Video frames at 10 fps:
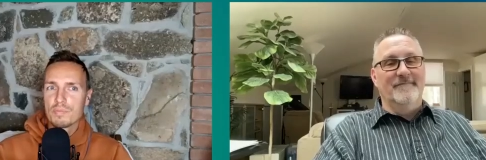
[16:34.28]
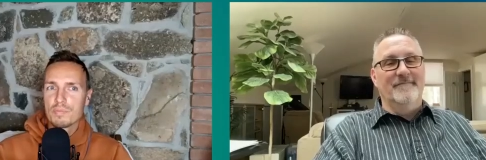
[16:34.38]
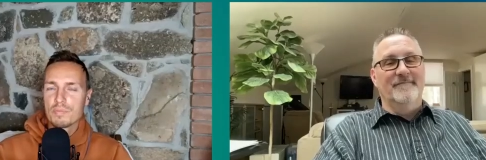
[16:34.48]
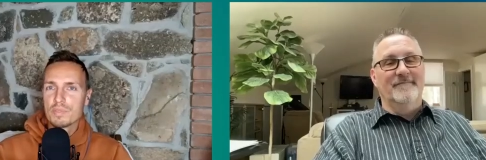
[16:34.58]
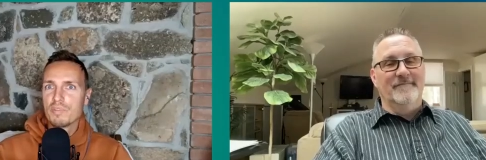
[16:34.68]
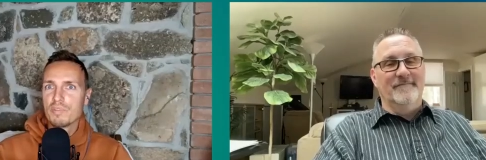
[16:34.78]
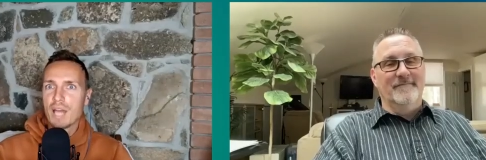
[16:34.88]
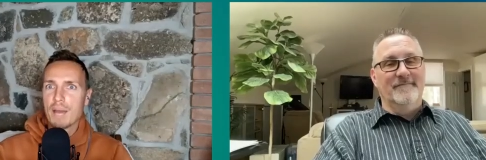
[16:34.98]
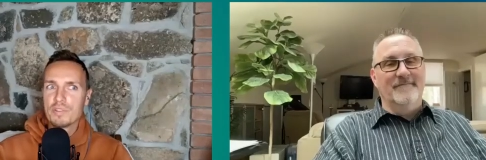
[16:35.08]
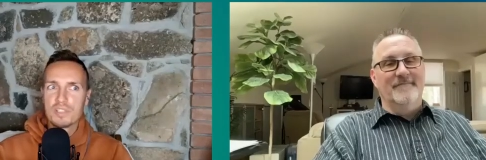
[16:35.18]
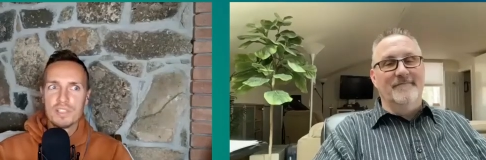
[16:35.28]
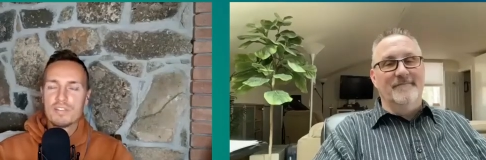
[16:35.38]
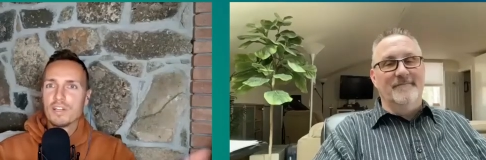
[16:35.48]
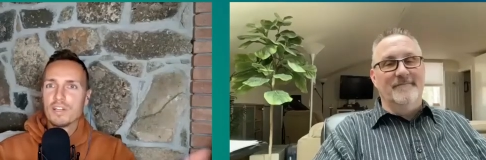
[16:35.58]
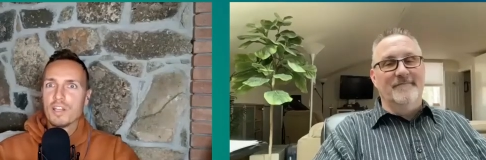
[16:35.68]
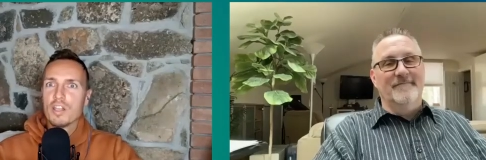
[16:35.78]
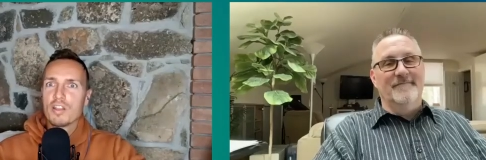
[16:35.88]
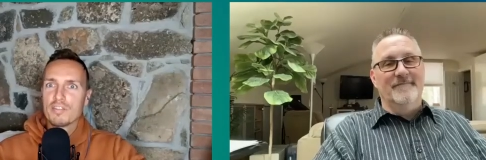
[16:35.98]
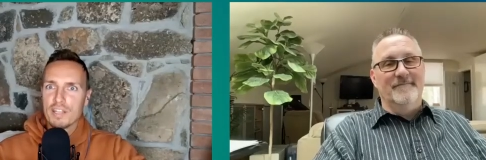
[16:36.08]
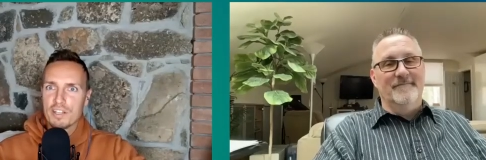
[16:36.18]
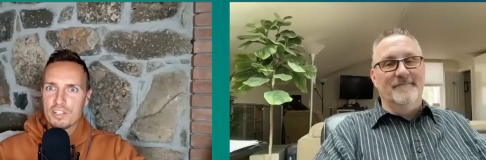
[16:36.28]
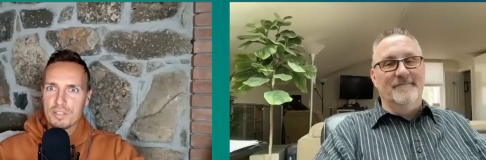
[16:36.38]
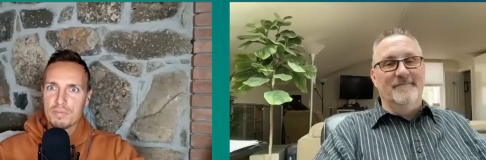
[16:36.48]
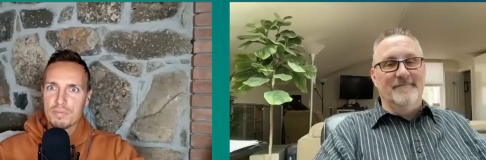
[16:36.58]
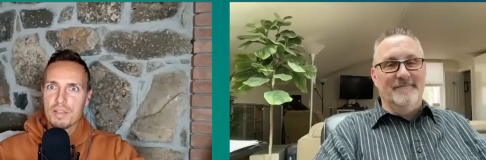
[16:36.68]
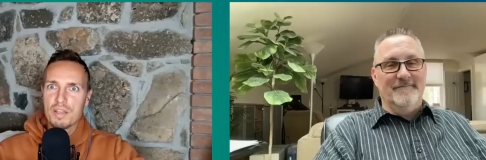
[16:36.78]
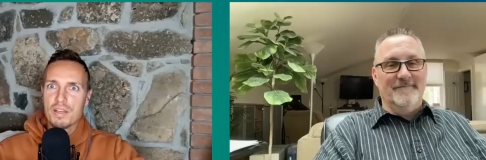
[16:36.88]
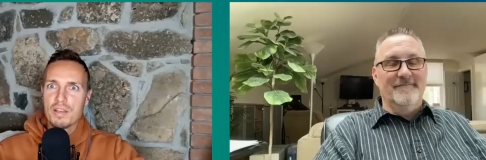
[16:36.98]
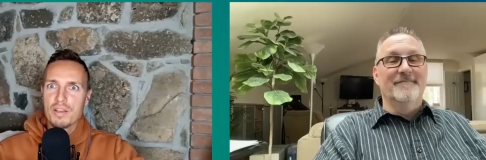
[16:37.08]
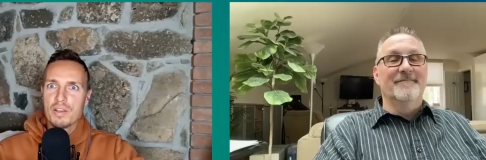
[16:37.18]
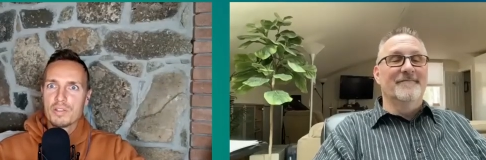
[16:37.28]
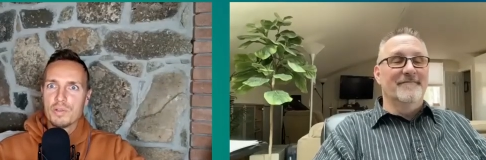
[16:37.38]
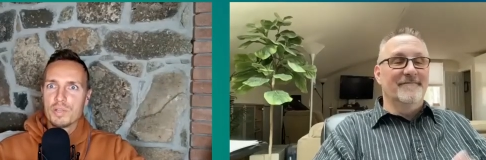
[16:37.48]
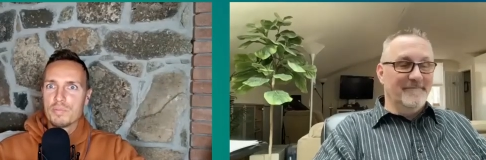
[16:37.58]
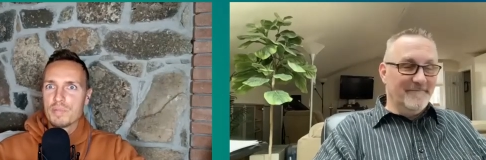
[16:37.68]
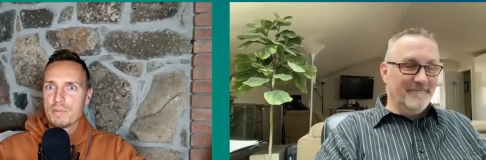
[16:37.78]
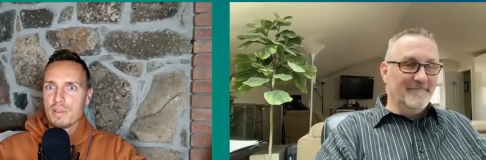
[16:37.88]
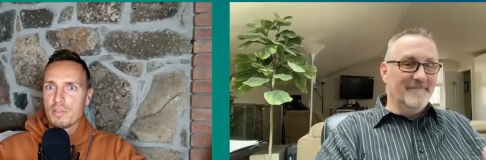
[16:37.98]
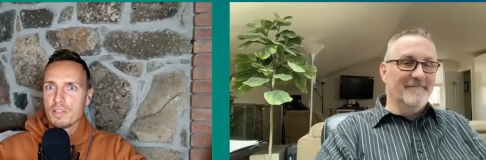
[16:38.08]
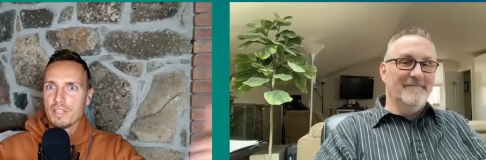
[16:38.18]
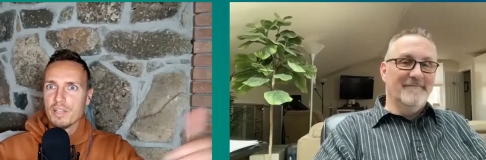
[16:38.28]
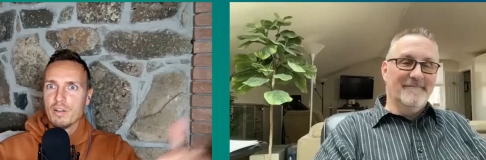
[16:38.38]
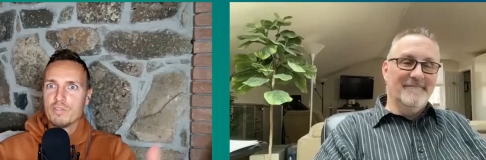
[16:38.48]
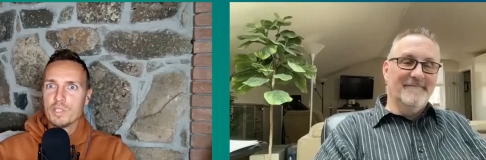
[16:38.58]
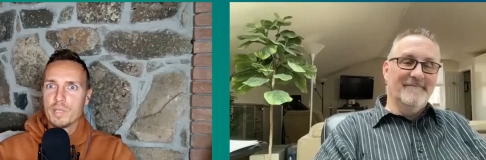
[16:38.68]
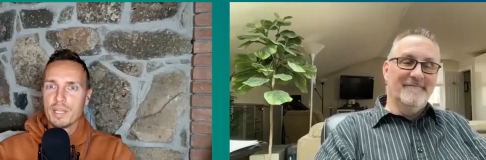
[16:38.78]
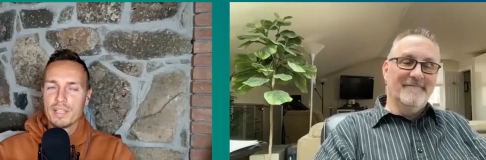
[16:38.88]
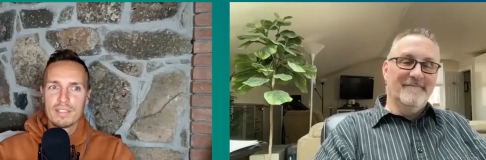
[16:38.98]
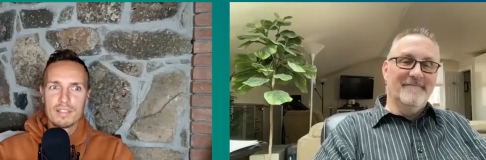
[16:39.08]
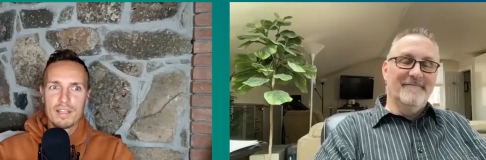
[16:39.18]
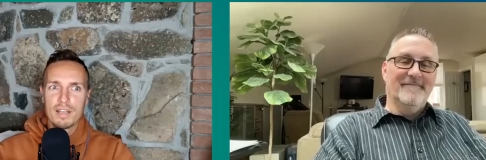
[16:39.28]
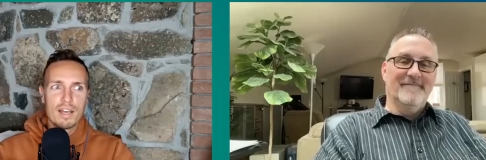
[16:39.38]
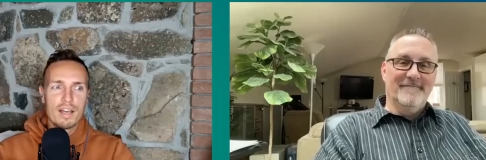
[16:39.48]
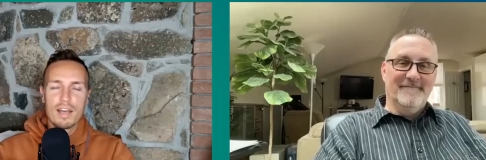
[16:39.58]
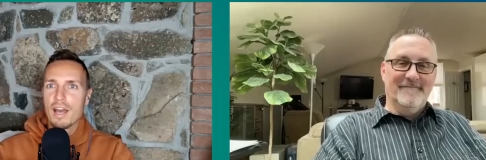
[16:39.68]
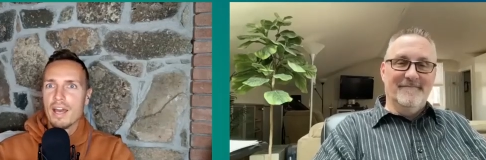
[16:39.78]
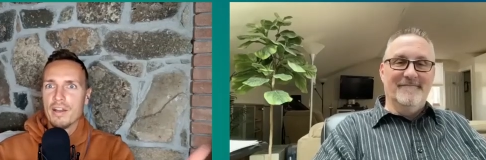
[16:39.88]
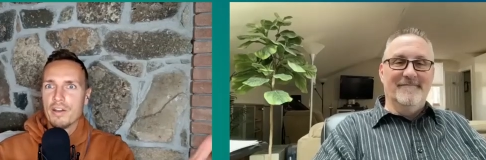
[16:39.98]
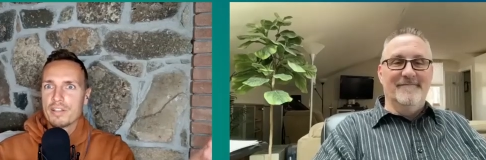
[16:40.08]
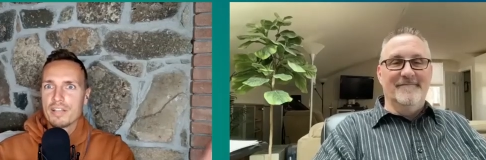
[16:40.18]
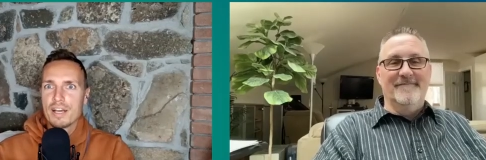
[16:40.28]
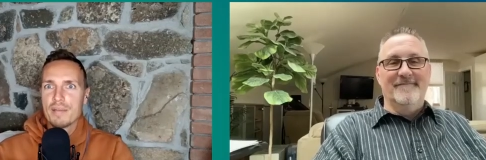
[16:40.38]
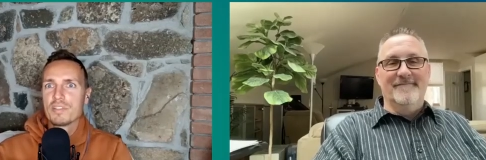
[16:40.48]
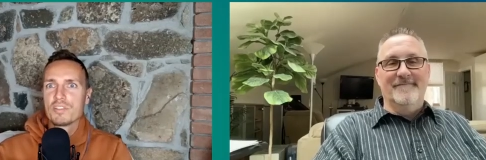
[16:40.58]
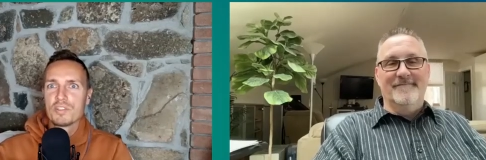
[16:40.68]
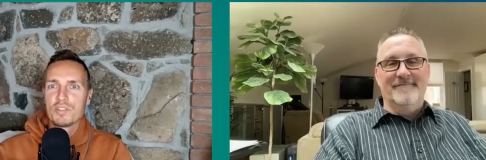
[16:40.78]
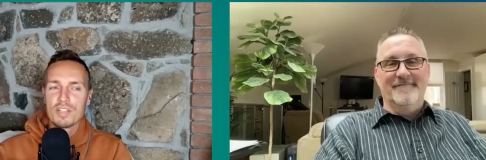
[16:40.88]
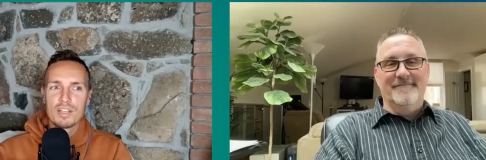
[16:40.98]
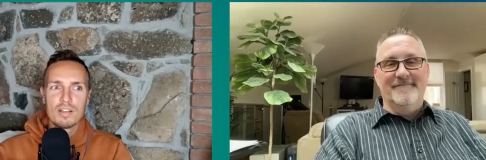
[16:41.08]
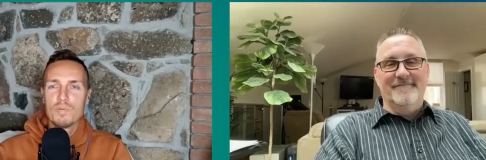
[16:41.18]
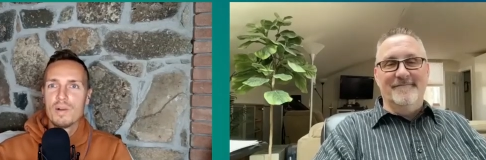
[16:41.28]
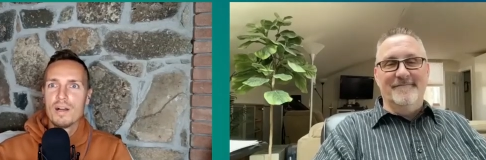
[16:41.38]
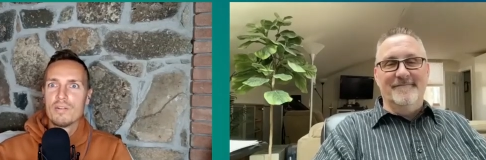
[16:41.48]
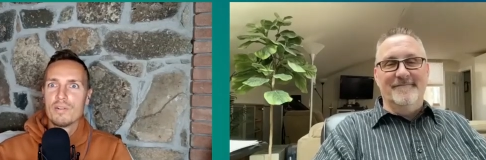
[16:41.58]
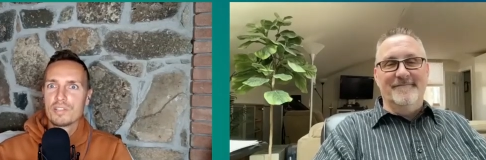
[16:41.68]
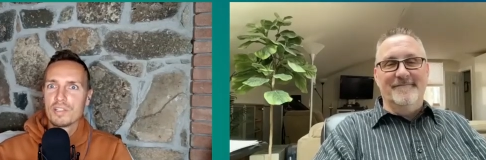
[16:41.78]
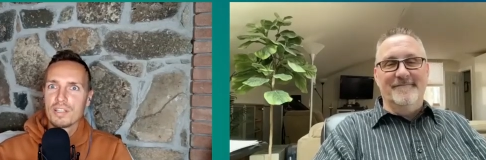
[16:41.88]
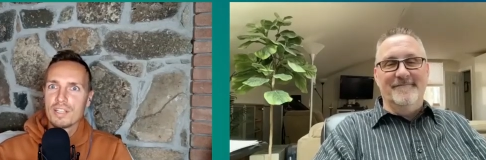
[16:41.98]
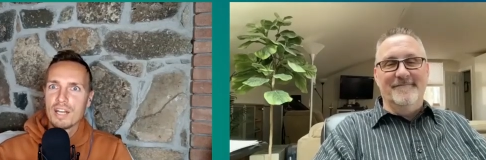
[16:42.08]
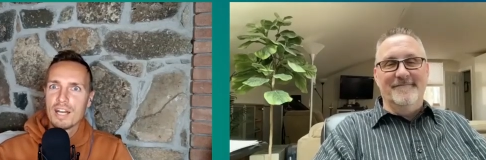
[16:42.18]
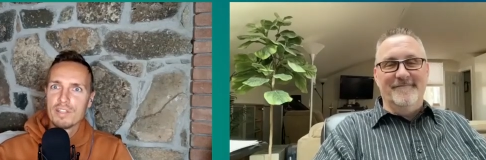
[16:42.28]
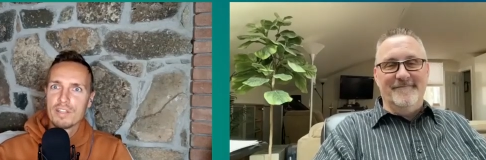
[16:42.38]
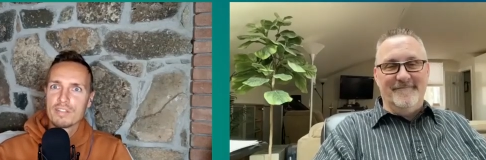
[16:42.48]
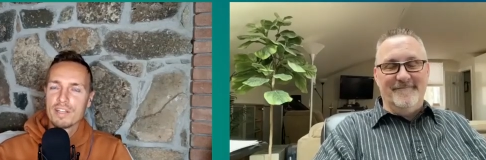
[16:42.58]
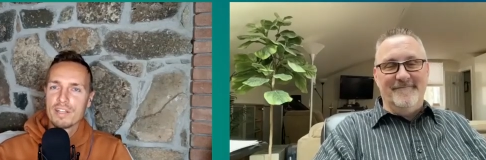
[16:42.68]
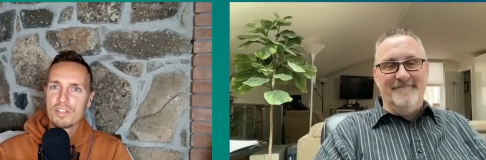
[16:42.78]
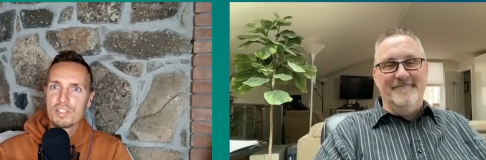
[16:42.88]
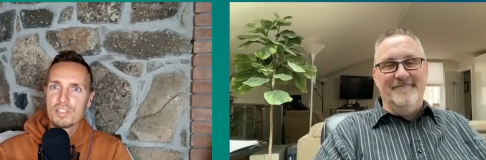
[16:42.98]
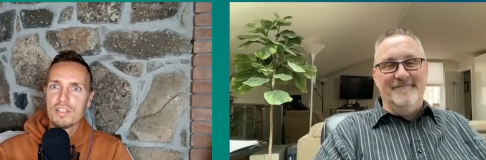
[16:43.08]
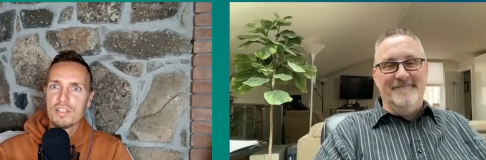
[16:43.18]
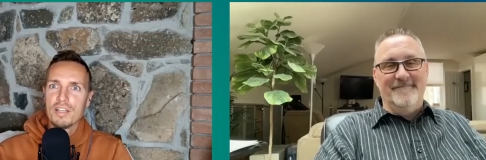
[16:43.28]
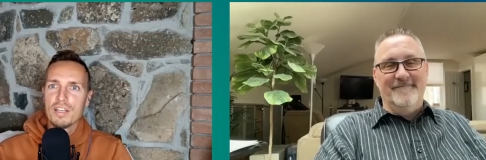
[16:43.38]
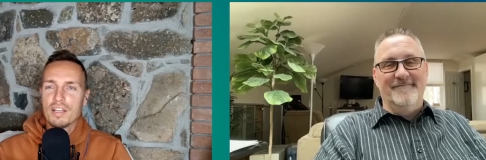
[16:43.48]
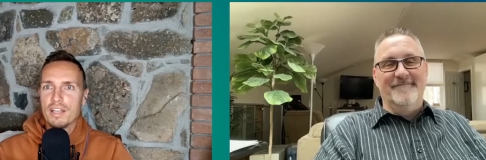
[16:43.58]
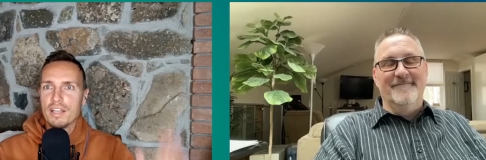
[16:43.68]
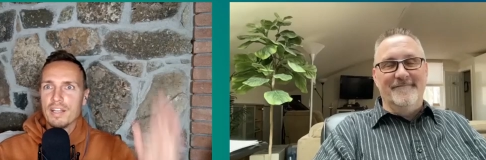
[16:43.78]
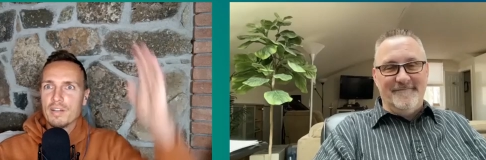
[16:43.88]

Speaker 1: something happens and they've got a lot of energy. So sometimes they think they're overdoing it. And other times it's just like, oh, wow, suddenly I have a lot of energy and then they